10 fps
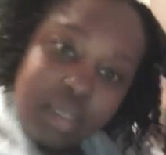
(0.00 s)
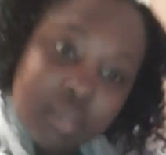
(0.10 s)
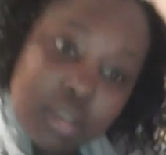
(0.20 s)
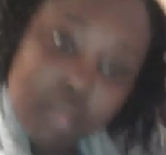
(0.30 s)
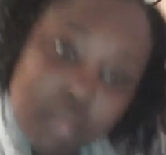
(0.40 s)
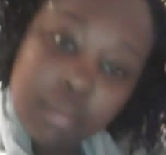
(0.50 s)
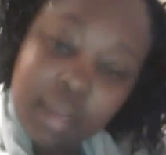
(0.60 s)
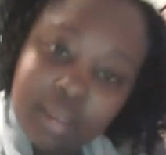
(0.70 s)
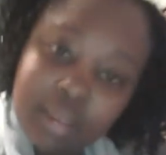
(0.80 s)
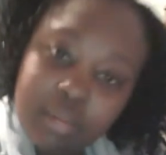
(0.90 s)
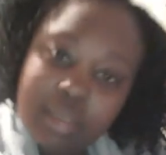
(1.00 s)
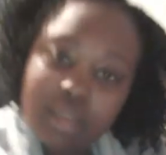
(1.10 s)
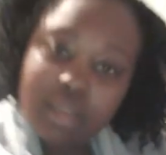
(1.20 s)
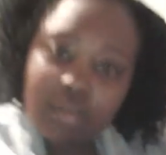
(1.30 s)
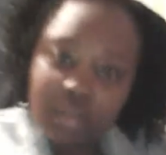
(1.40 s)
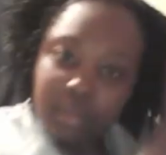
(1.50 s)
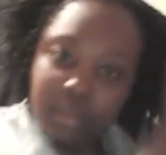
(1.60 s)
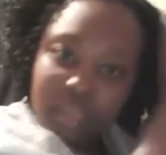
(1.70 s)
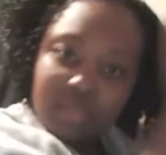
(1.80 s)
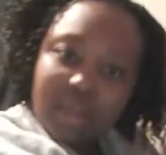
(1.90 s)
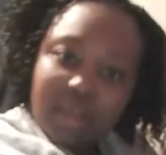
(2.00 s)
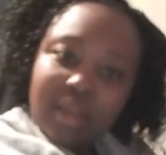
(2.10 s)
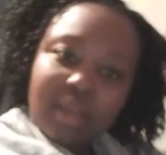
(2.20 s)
so I'm going to scoot back a little bit so I won't splash my